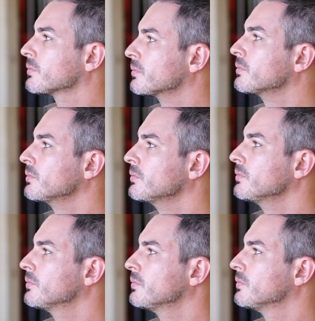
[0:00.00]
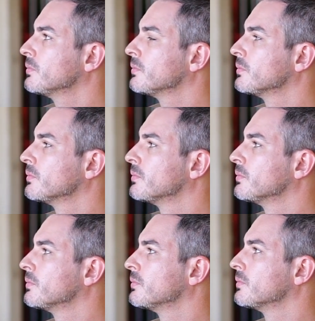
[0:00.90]

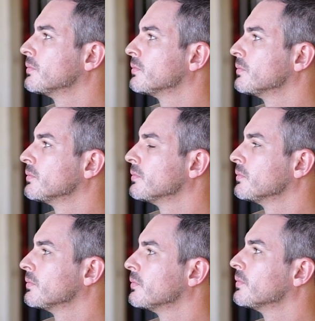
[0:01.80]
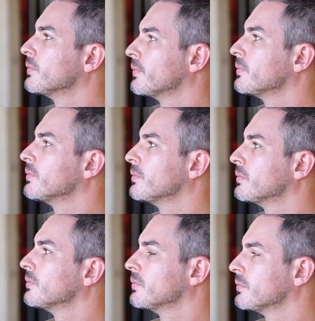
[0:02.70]

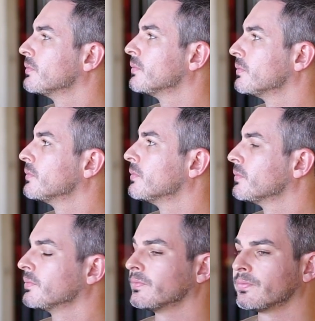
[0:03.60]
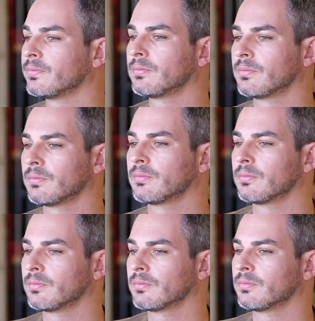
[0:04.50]

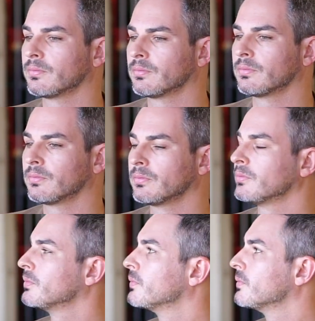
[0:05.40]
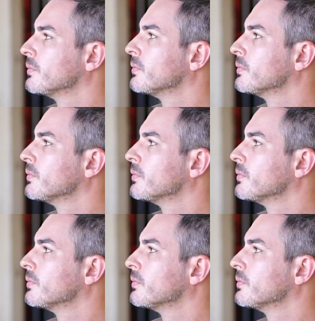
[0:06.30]
The person shown says nothing.